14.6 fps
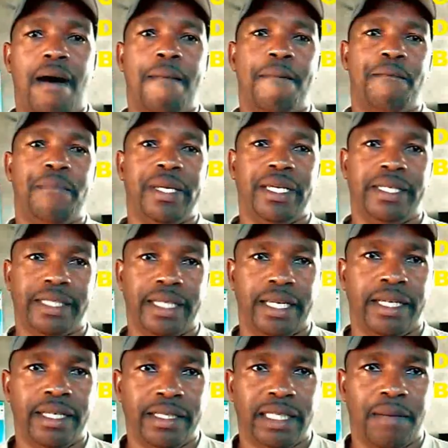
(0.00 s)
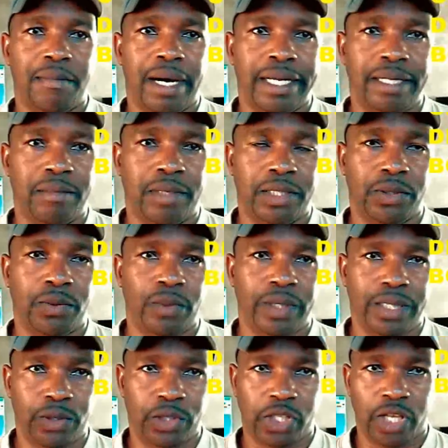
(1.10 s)
piercing some animals with
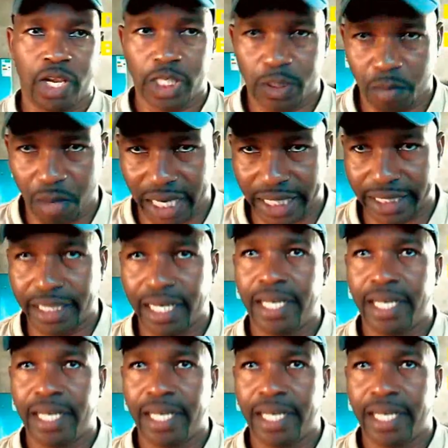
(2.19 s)
those spines.